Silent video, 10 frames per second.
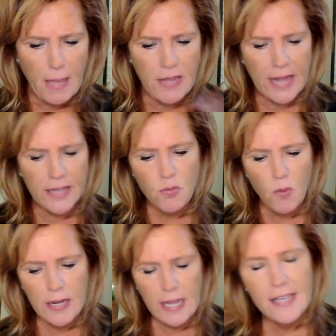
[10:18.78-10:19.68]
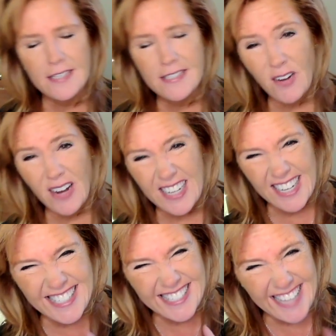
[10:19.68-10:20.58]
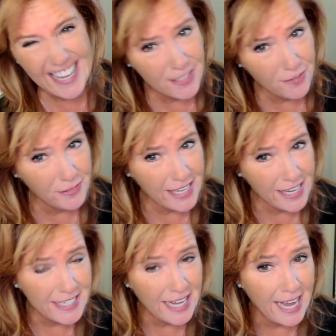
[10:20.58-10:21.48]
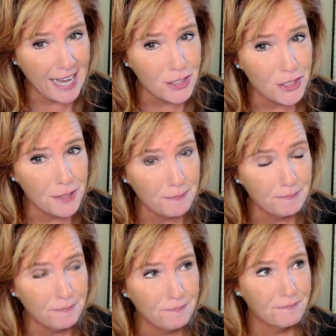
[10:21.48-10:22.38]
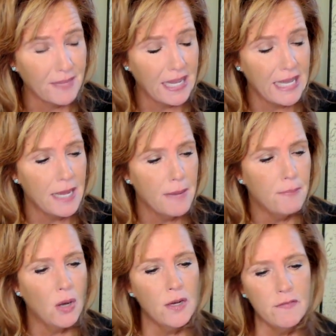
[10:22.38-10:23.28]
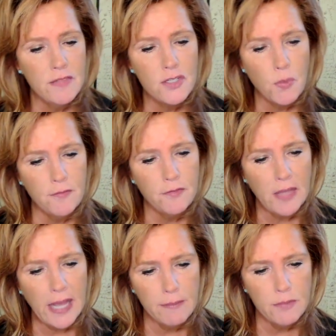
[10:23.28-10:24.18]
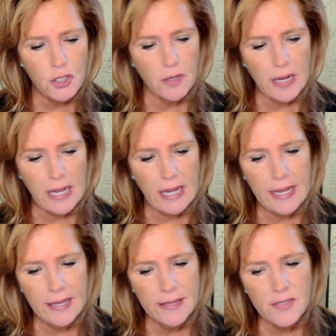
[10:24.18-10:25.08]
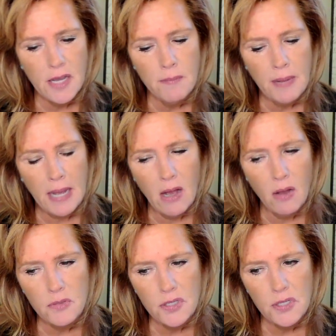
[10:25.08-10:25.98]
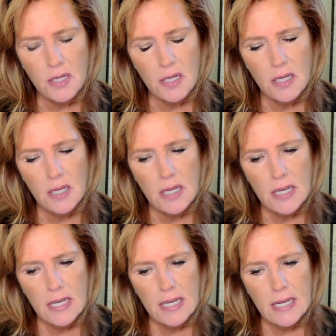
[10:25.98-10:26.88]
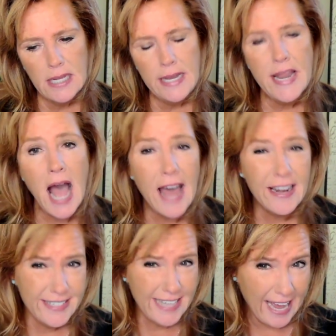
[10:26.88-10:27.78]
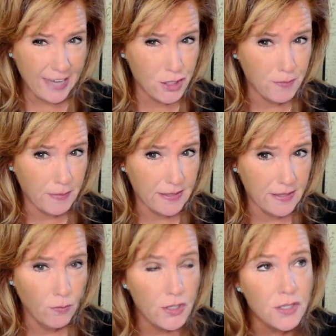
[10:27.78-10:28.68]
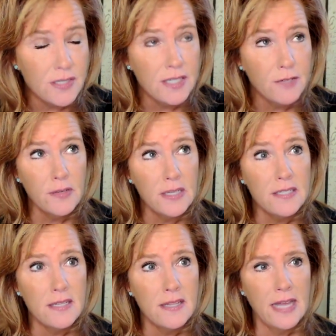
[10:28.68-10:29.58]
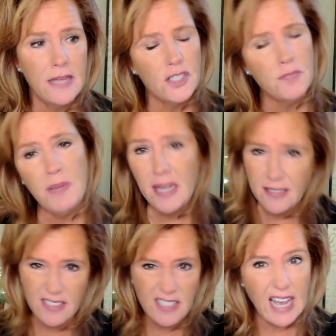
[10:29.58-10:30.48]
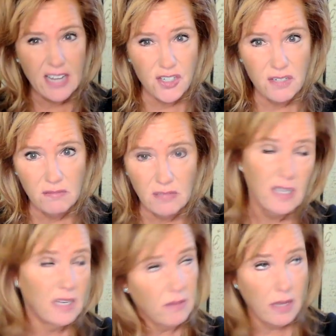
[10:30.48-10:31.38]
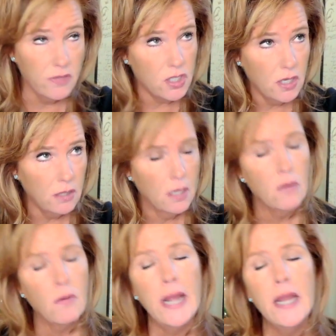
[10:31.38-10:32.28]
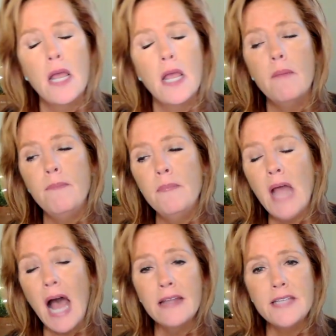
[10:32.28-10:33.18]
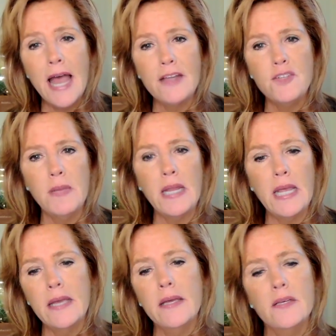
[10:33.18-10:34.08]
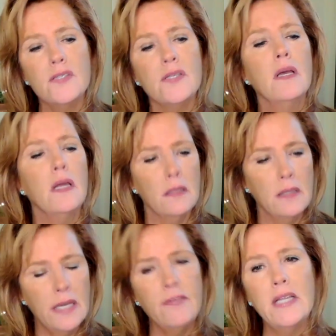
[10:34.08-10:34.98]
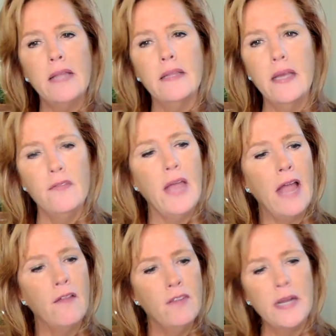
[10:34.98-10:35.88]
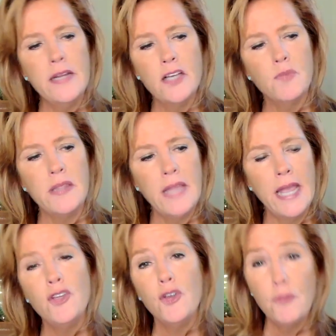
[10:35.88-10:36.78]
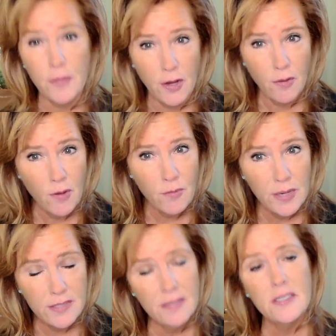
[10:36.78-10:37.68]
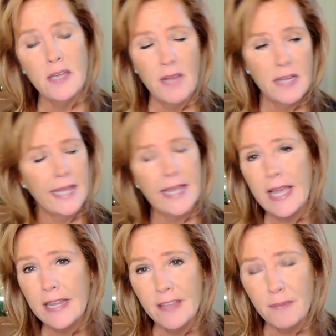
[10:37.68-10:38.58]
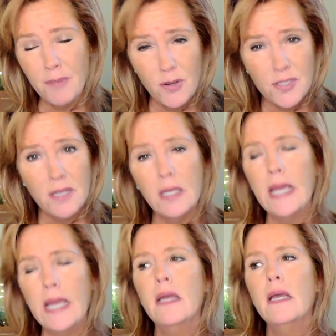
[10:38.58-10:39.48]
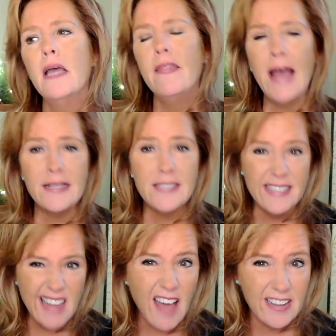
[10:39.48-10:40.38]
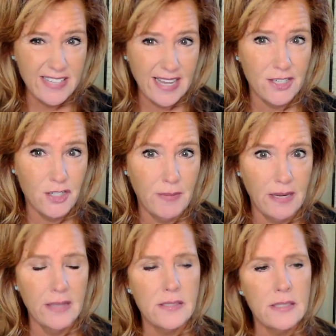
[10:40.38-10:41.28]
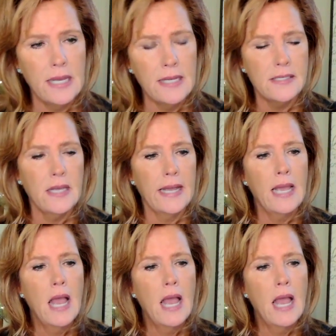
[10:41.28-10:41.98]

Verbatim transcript: next one is they're excessively attached. Part of the twin flame journey is about non-attachment, which is different than just being detached. Like, I don't give a shit, right? Non-attachment is live and let live. Everybody does what they do for their own reasons. I'm not taking anything personally. That's non-attachment. It's like,